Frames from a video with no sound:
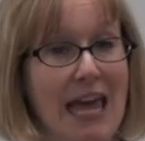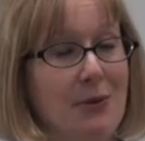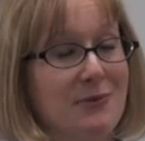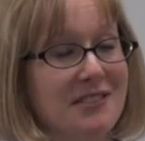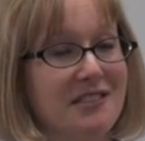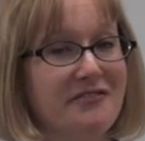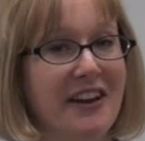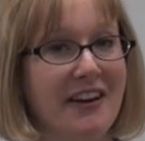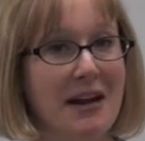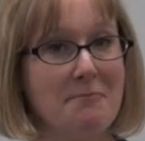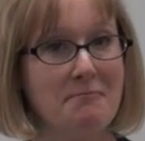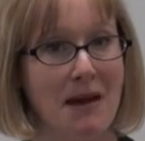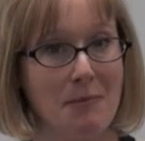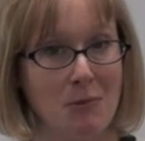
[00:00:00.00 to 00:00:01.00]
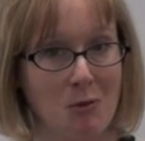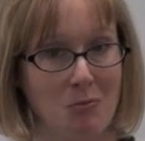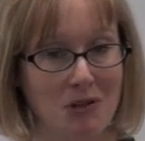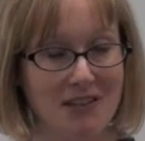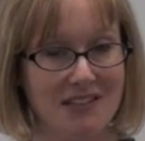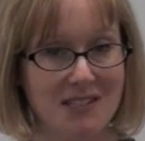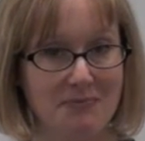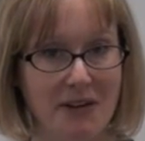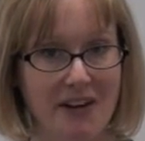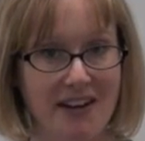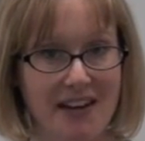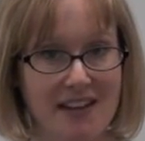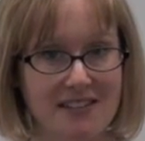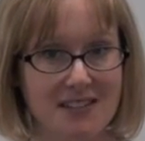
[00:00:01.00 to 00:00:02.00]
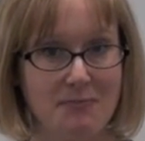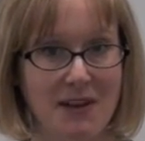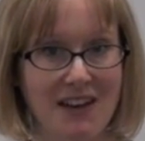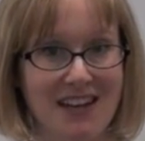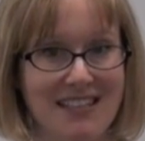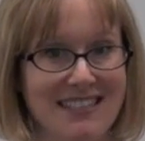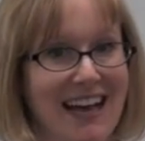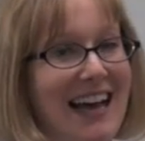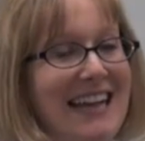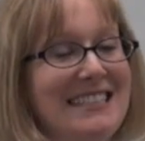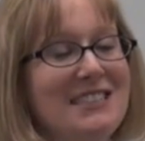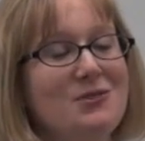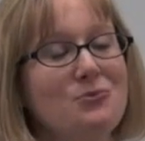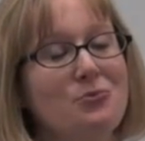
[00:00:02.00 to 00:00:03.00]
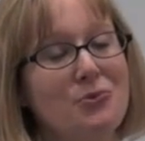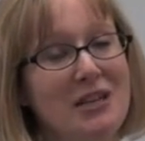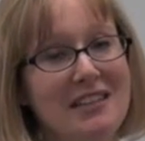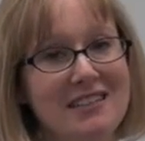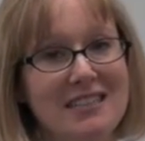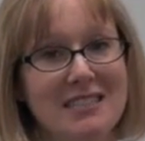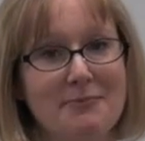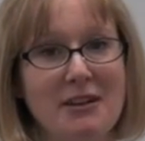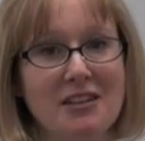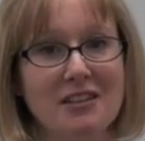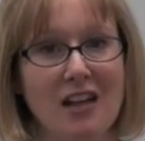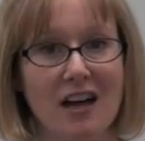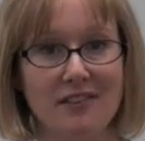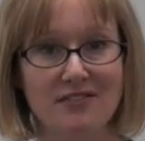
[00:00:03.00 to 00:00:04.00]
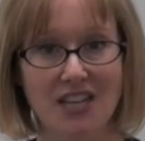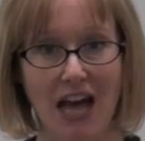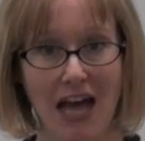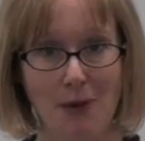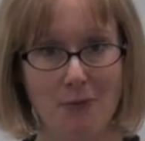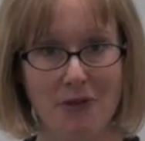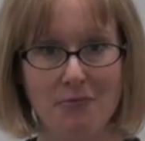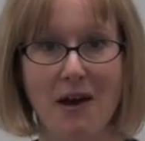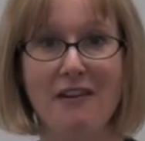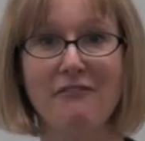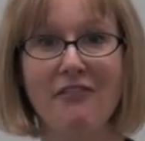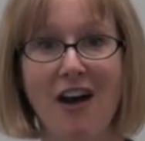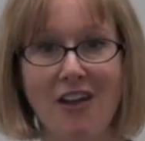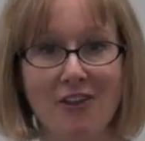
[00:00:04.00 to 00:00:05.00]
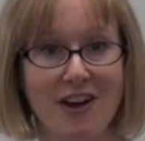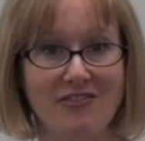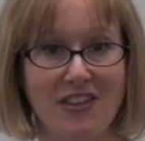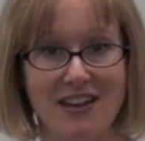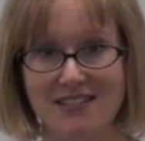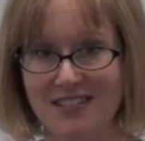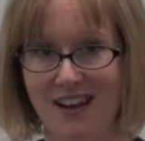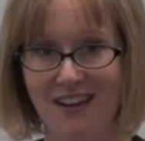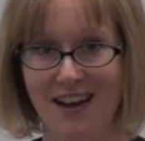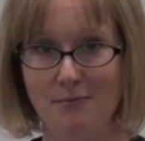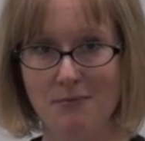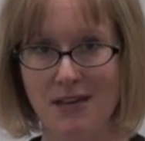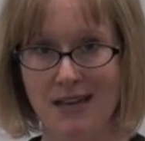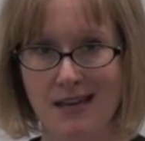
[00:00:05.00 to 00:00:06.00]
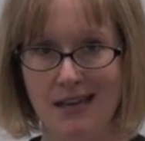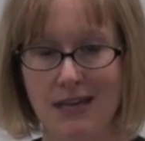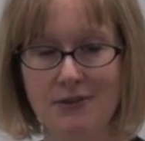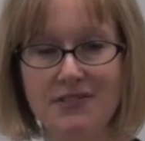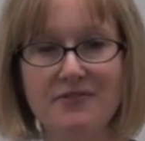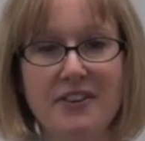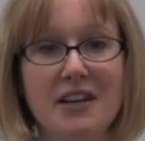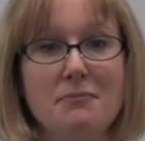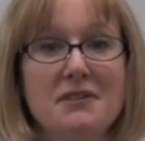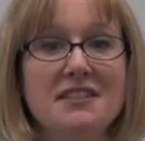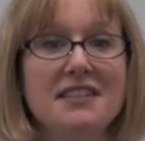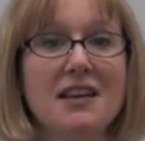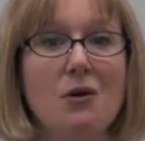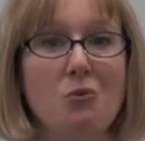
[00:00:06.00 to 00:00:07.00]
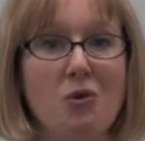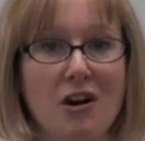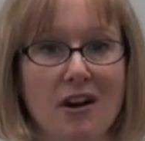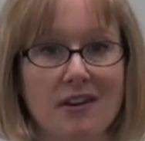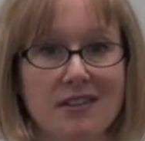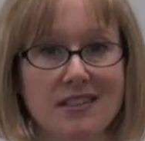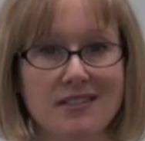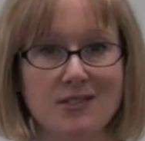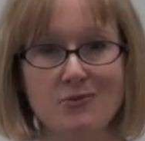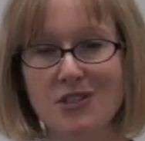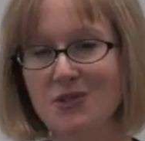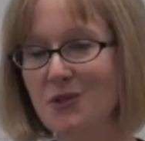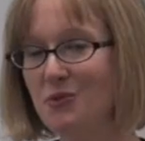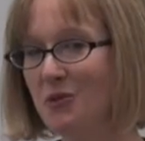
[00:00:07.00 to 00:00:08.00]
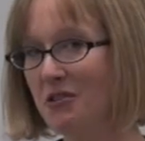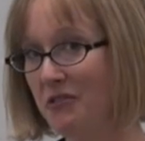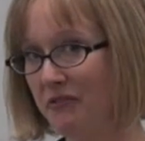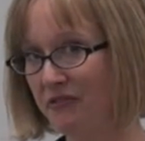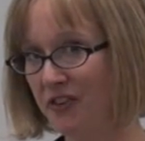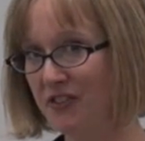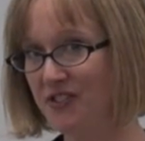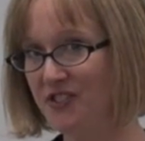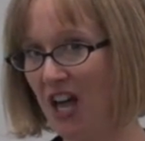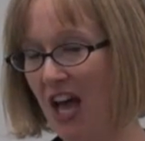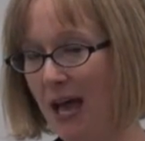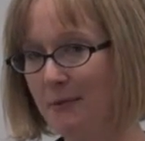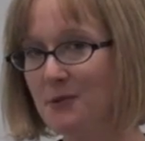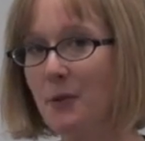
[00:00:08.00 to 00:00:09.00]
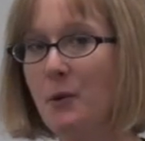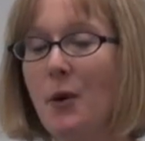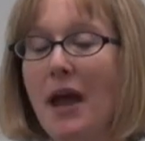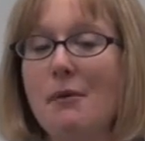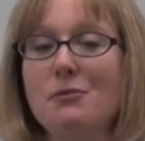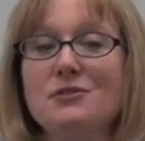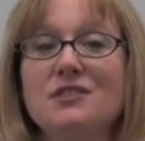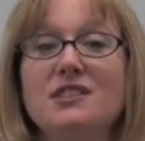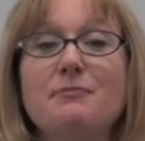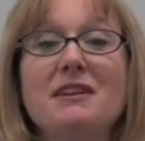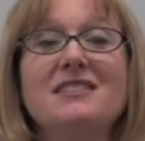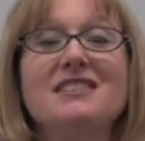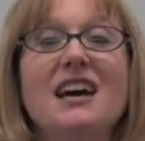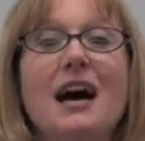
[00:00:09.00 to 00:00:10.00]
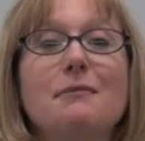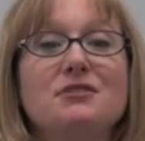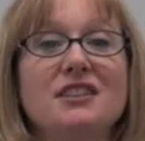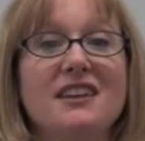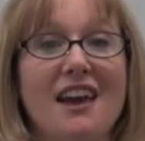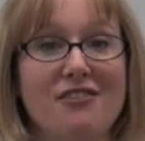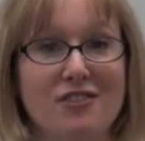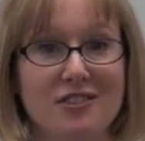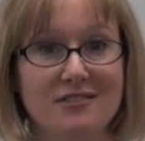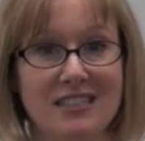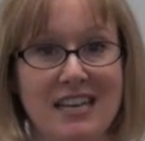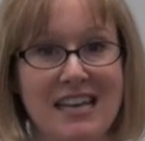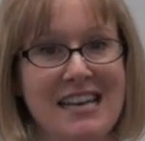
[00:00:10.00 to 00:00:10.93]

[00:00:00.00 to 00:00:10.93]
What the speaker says: It was a very memorable experience because I didn't really spend a lot of time with my father at that time. He was very busy at work, so this was one of the first times we were able to spend time together.